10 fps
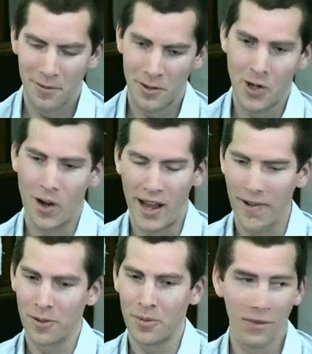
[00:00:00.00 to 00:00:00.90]
you know, I
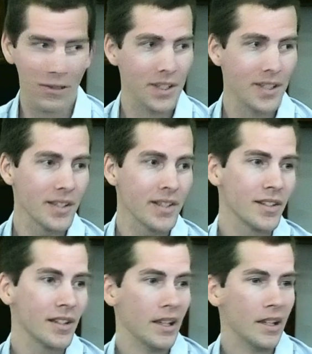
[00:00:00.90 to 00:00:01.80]
have to be a
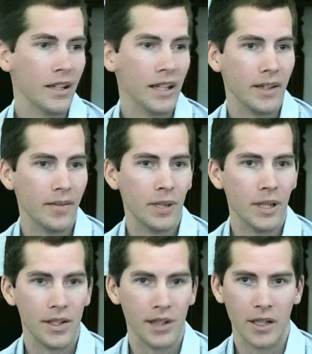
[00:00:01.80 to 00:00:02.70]
physicist, but
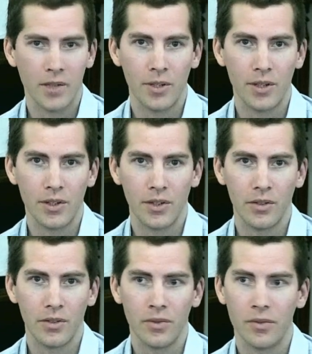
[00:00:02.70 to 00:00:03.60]
there's elements
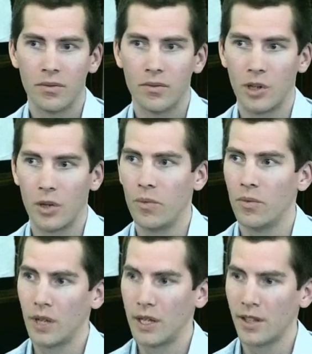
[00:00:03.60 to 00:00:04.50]
of, you know,
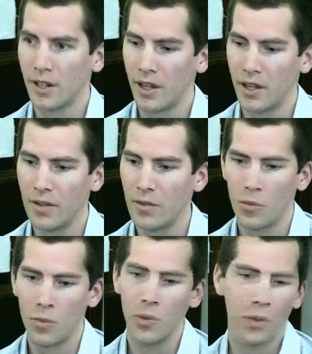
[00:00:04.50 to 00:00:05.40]
things that I
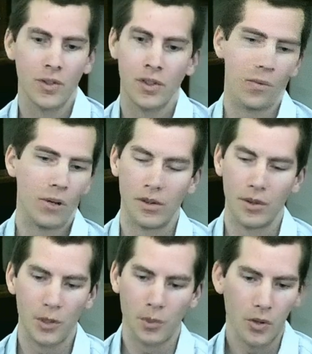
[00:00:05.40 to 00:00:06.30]
brought to, whether it
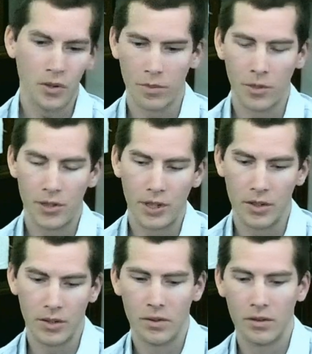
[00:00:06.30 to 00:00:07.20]
was sport or music
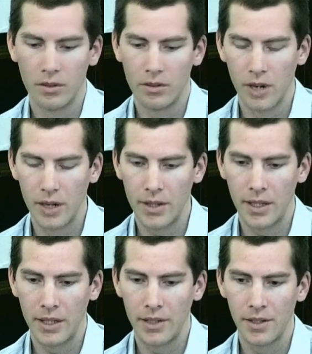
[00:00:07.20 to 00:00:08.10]
or other
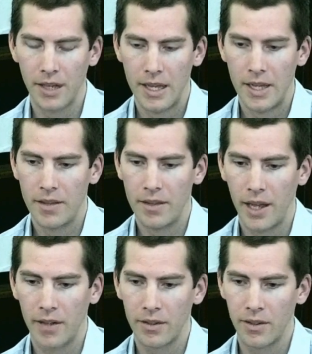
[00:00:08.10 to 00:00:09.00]
things,
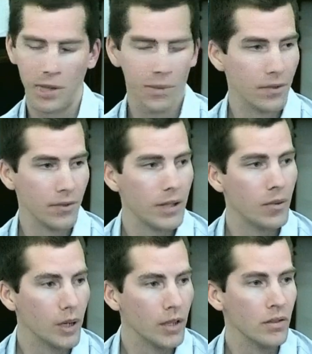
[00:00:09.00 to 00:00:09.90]
that seemed to fit
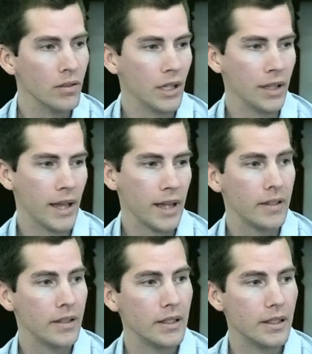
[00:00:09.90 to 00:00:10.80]
well in that
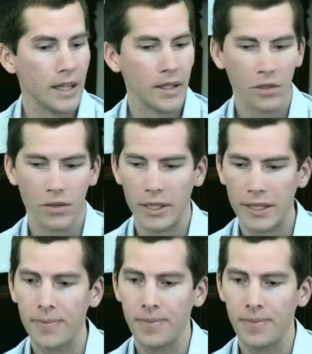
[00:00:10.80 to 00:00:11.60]
mm-hmm. in that career.